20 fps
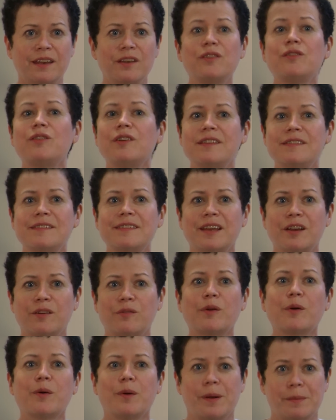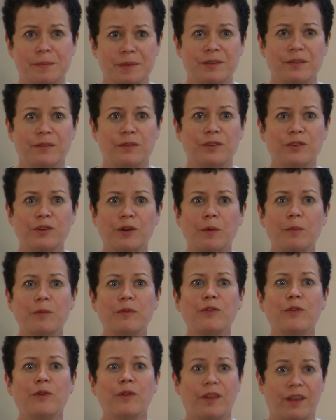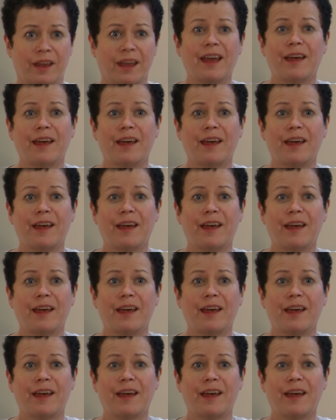intrinsic requirement of the job for the